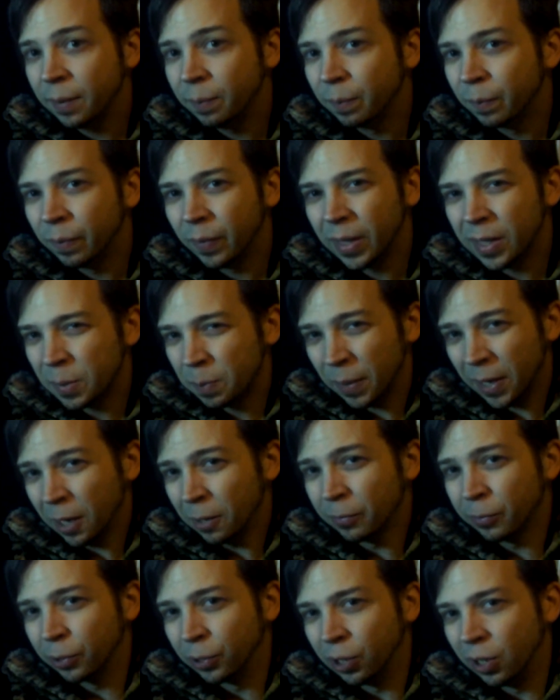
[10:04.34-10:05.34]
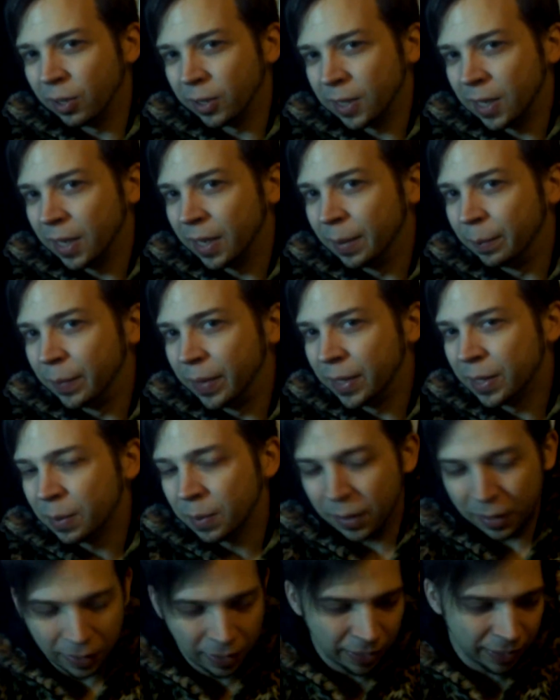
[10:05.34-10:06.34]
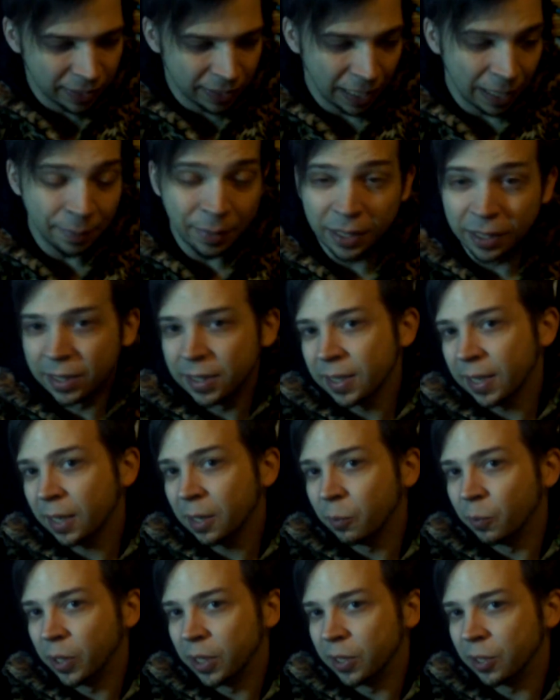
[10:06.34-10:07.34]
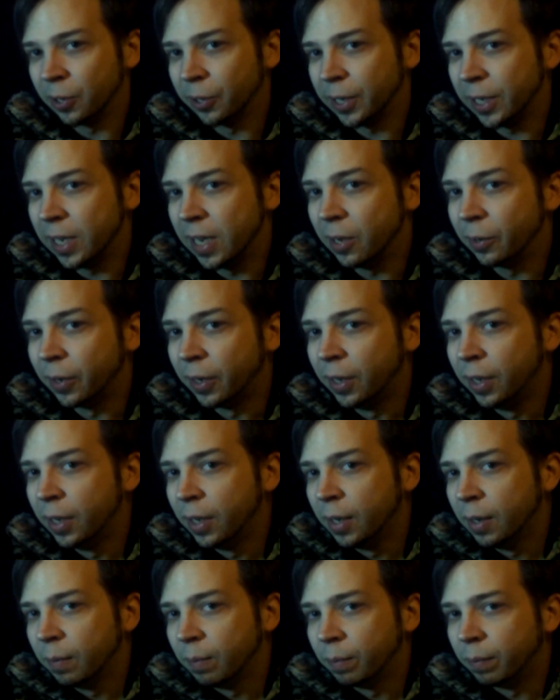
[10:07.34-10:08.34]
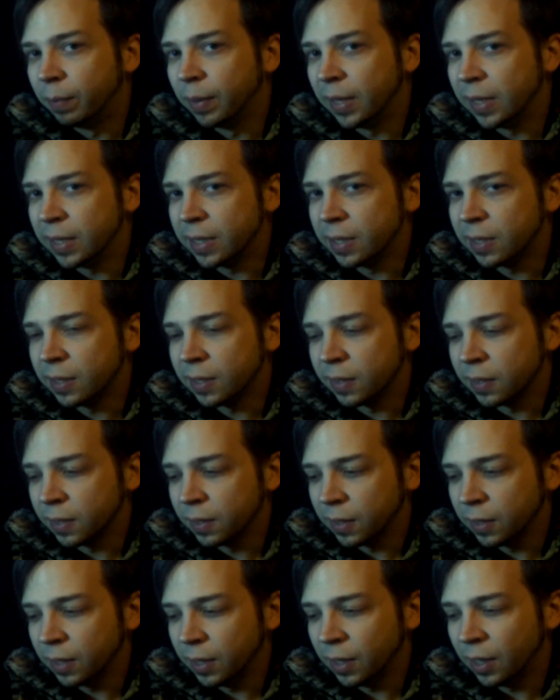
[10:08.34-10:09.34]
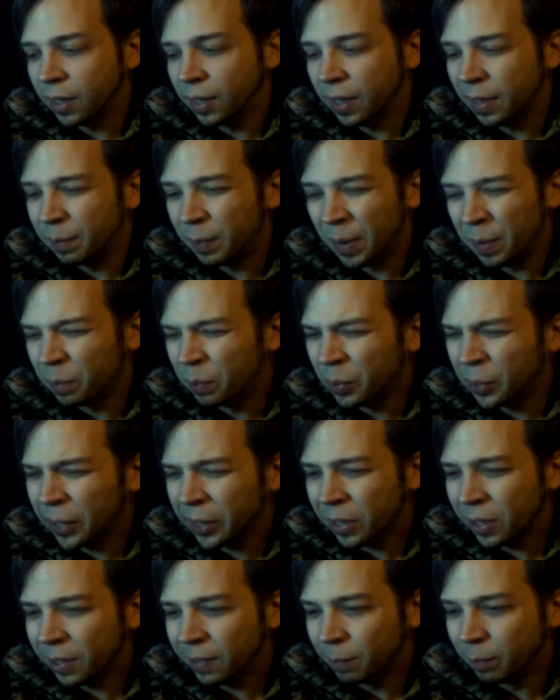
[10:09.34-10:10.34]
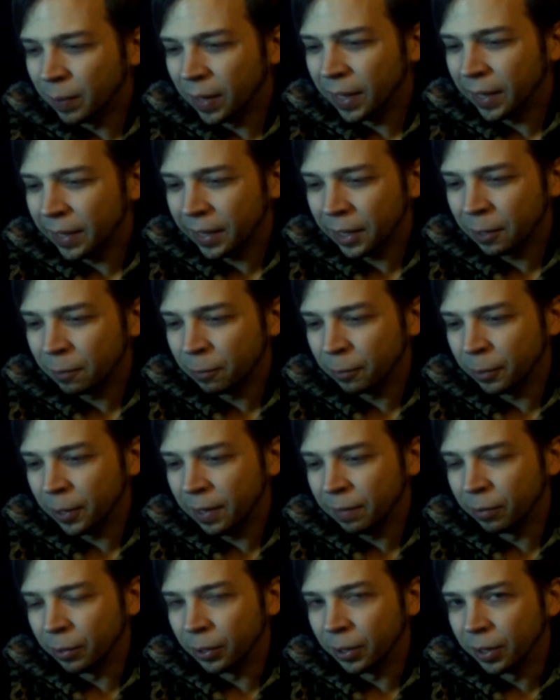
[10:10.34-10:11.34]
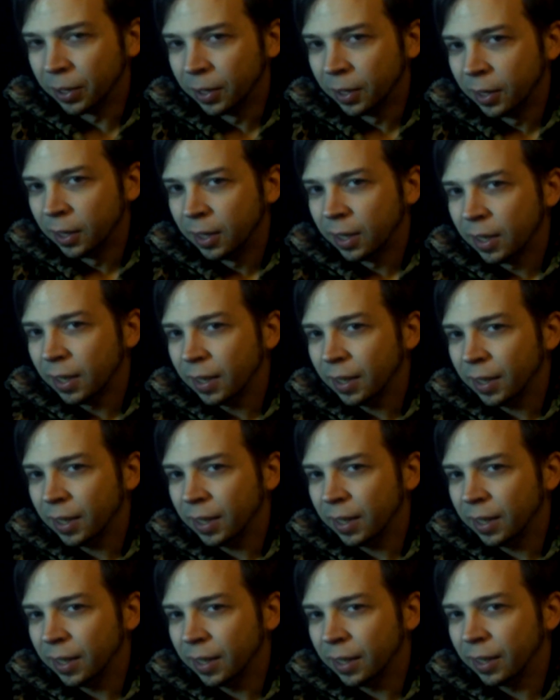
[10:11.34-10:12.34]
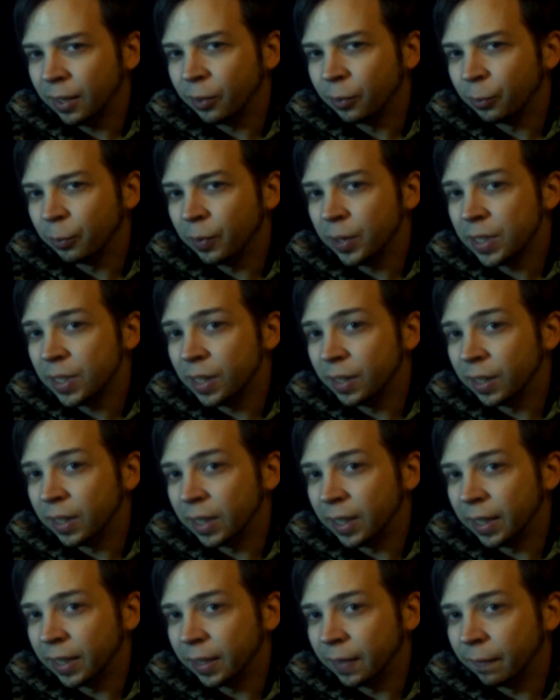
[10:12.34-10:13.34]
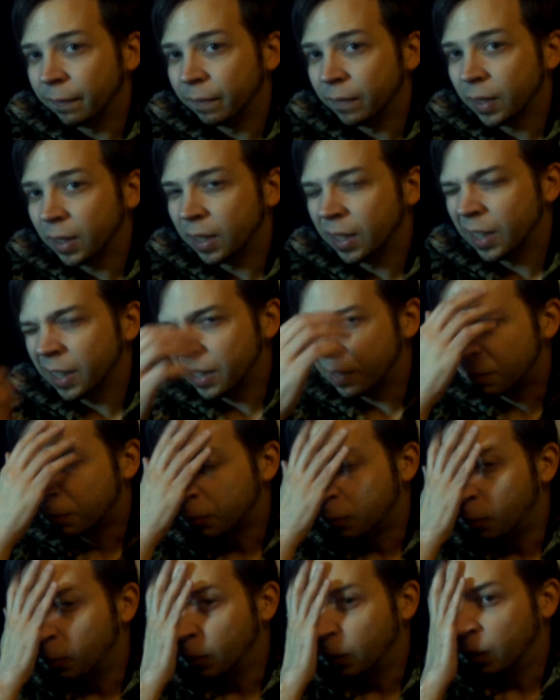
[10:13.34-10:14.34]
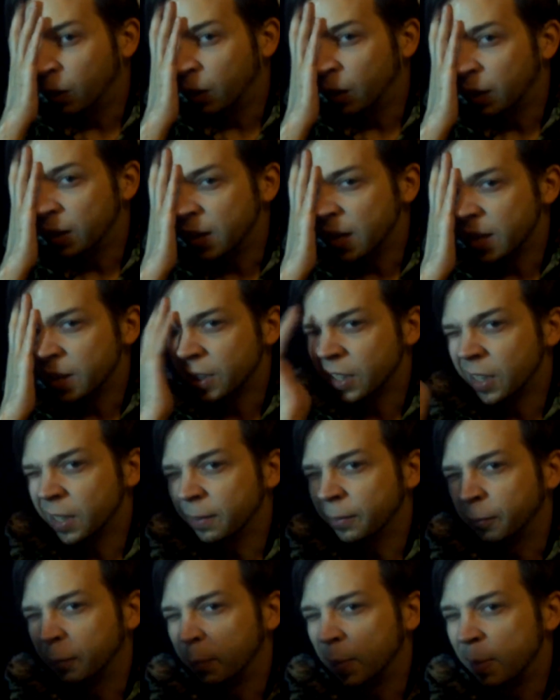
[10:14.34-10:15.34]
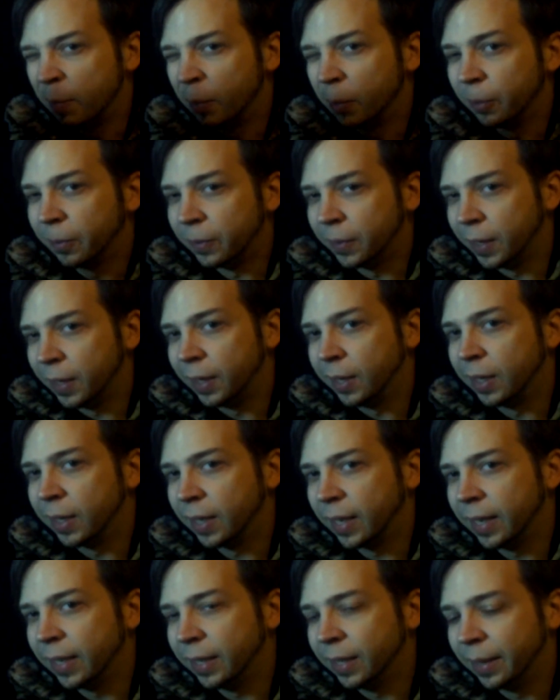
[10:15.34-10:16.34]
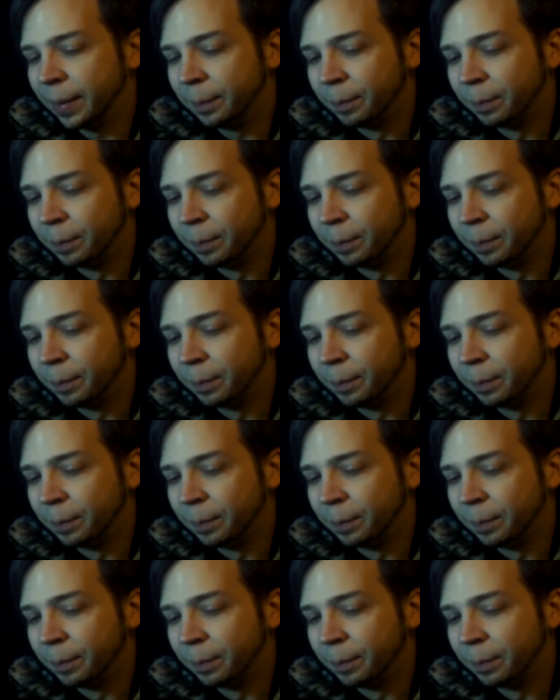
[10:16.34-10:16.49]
it's been out for a long time. I mean, the second one is already out, but I've been putting off buying it forever, and recently I got it for as a gift for my birthday, and I